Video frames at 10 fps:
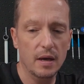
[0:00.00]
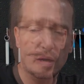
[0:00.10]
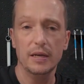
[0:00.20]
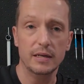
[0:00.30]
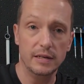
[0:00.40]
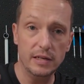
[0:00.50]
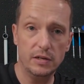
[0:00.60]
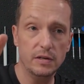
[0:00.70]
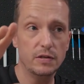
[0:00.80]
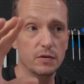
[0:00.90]
In addition
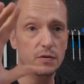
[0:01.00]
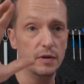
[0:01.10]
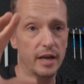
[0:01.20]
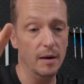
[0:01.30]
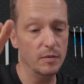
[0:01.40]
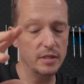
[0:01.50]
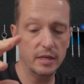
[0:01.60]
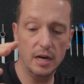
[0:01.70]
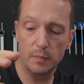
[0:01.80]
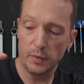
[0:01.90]
to the camera
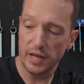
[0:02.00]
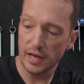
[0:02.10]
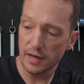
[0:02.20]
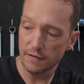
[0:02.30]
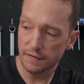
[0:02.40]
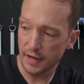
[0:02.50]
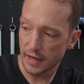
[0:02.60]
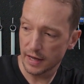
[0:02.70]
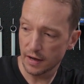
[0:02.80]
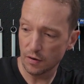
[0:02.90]
setup, we have
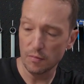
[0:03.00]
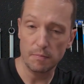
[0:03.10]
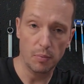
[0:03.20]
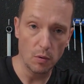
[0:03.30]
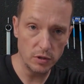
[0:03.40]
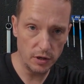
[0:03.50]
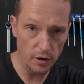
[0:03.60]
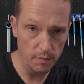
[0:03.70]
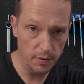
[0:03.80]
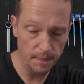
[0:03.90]
our
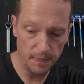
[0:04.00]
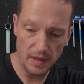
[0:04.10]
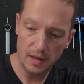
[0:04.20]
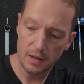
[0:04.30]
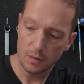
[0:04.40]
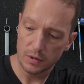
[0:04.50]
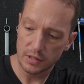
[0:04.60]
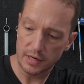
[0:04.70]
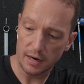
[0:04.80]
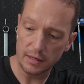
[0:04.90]
borescope, which is
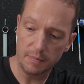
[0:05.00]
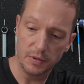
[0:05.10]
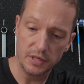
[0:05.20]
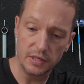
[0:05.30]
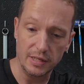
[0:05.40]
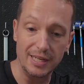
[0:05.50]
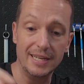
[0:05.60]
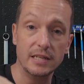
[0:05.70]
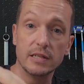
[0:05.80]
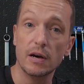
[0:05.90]
currently positioned
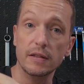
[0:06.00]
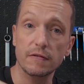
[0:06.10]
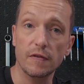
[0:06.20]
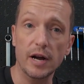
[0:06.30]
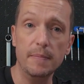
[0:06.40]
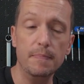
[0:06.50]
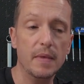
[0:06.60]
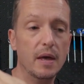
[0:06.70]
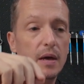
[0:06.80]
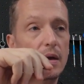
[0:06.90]
inside the frame.
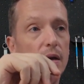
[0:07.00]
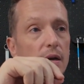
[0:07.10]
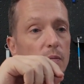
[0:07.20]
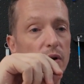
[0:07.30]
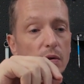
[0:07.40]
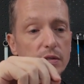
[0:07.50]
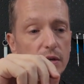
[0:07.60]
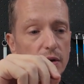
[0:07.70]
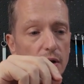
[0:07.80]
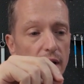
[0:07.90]
And we're also
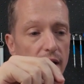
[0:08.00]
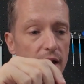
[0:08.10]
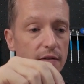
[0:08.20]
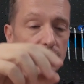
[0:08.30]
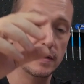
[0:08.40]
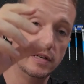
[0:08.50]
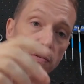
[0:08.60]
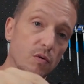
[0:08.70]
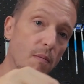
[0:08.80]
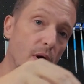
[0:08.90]
going to have a digital
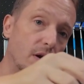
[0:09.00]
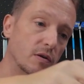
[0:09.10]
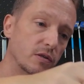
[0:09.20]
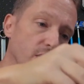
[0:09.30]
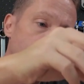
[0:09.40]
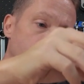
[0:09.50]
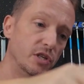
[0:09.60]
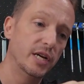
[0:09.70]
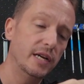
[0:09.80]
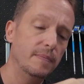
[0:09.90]
microscope to
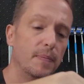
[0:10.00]
check it.